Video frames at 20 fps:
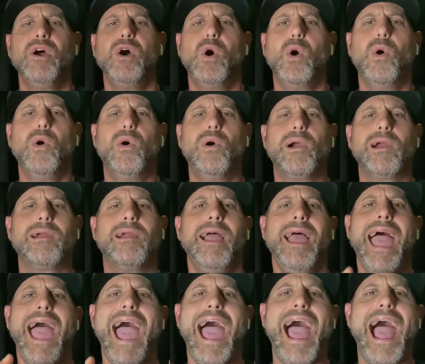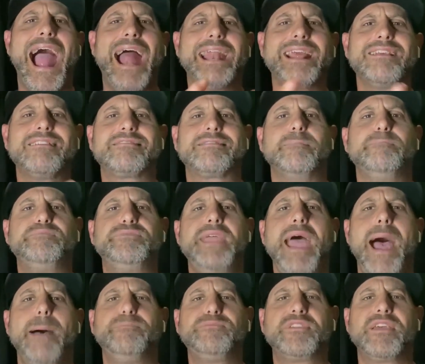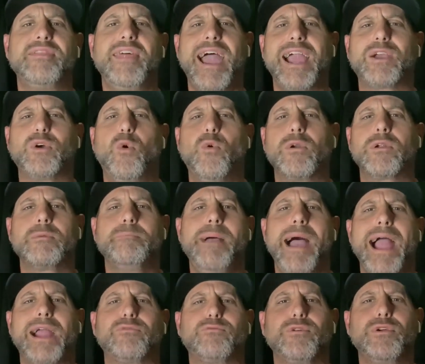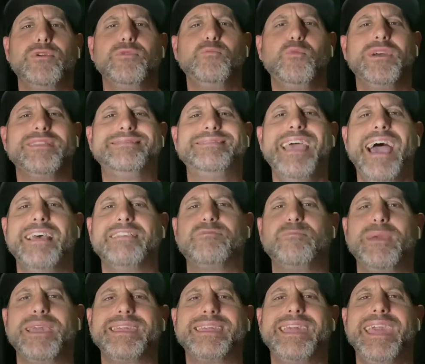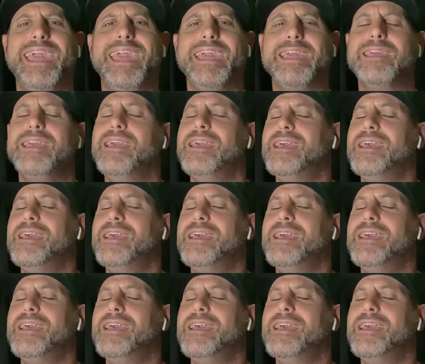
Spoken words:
Or adding some depth to that cornerback room with Desmond King.